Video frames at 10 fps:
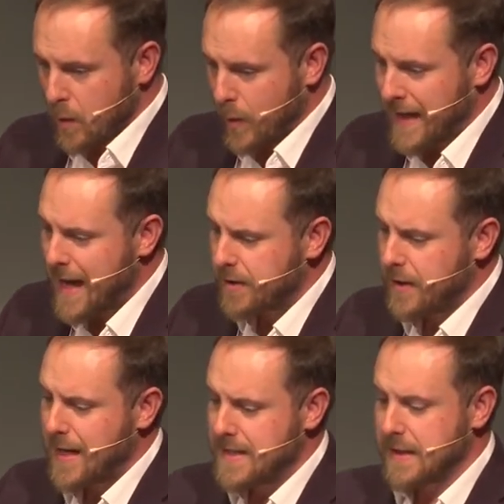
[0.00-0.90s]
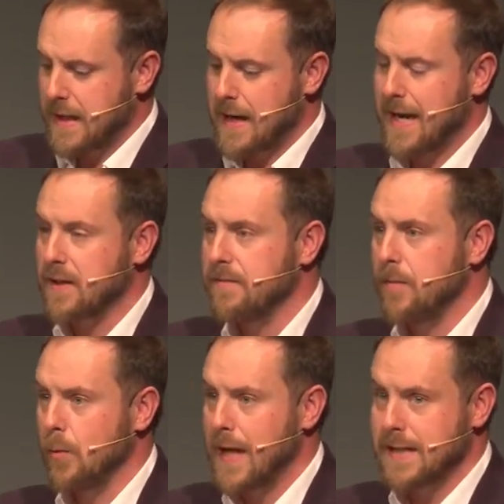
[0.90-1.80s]
We calculate and collect the
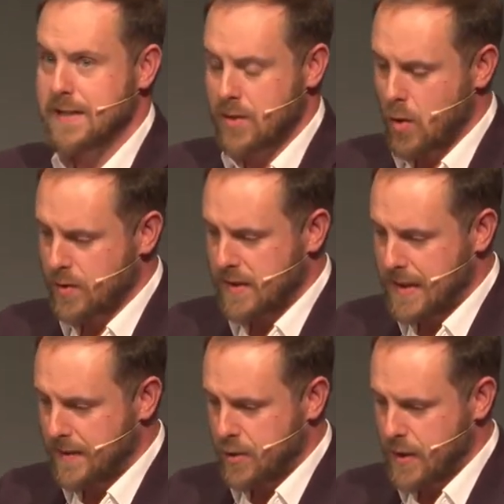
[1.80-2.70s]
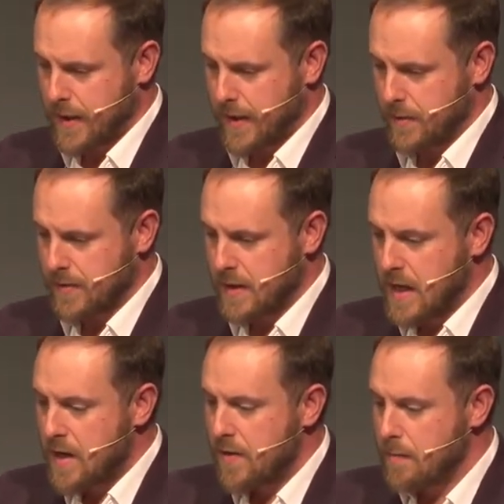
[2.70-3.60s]
full landed cost in the checkout.
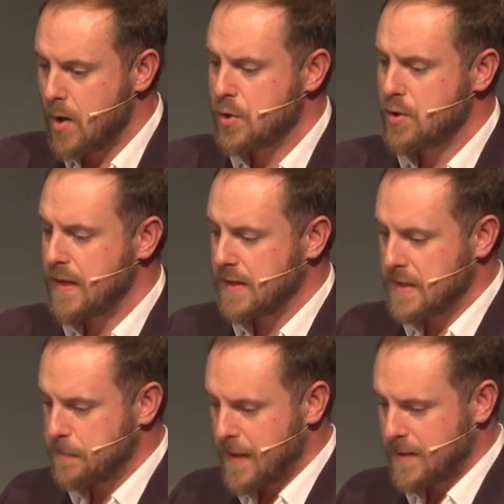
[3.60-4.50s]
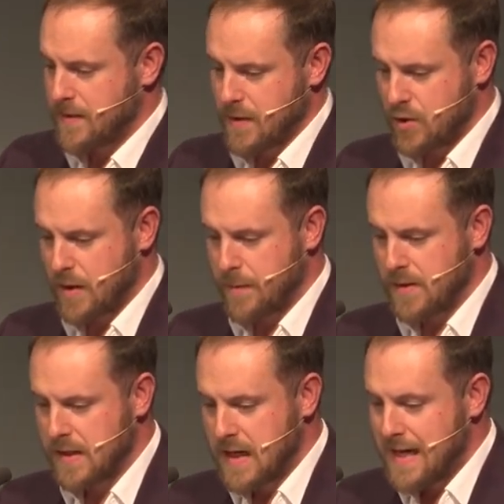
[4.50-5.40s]
The merchant then dispatches the
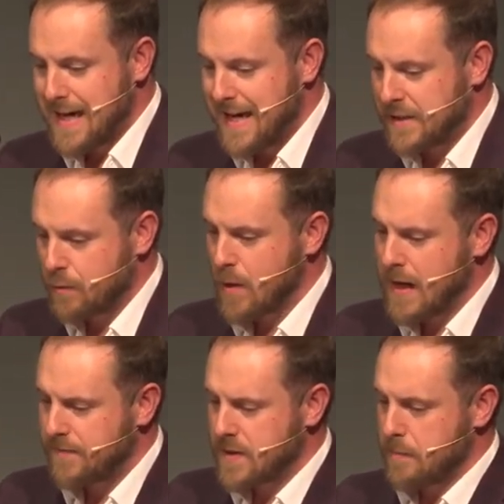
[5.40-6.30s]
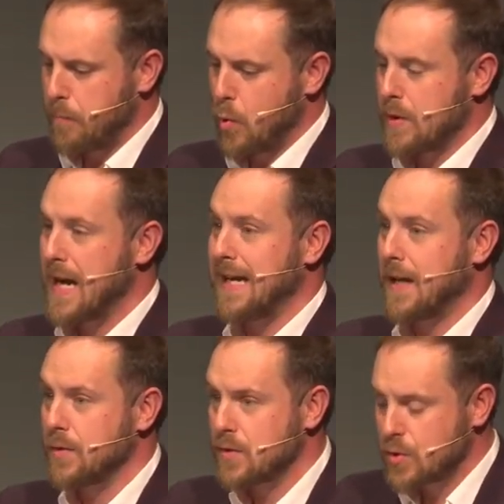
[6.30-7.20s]
shipment. It arrives at the border, and it
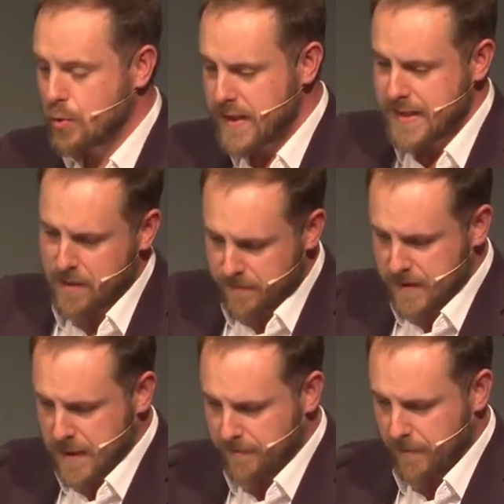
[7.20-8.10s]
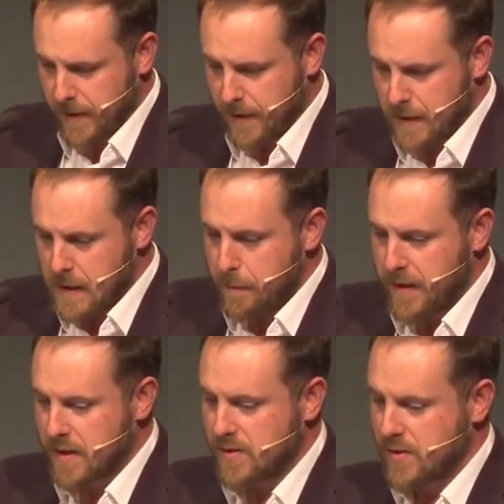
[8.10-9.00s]
goes straight out for delivery
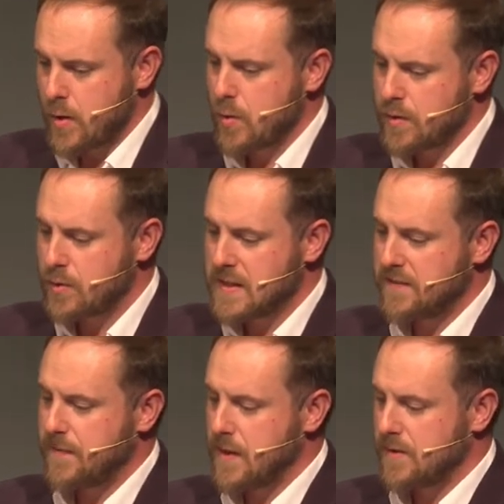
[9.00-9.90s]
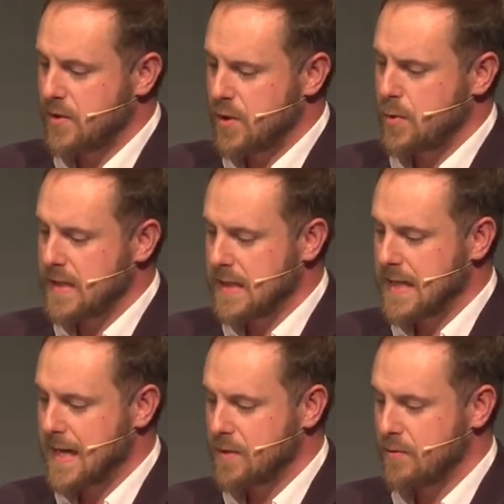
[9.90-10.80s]
because Zonos transfers the duty and
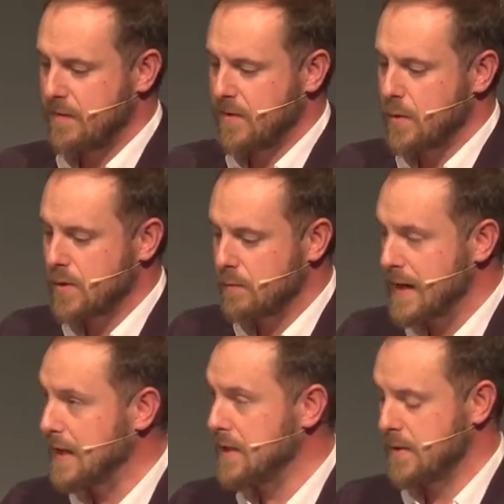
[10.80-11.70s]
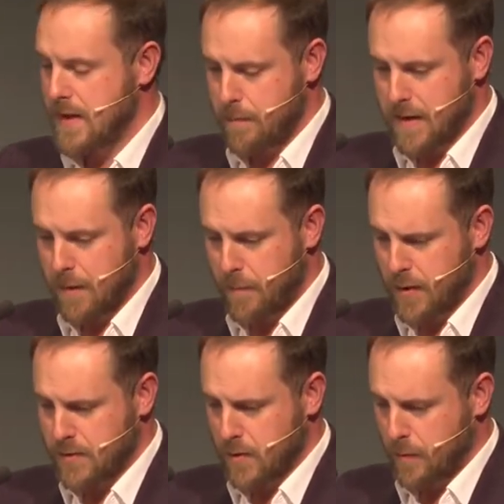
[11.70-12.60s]
tax revenue directly to the inbound
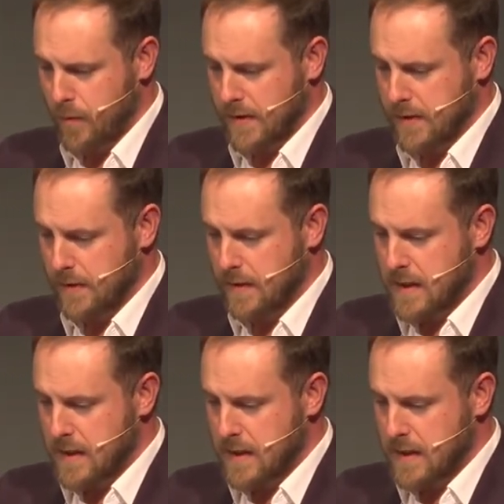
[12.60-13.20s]
postal operator.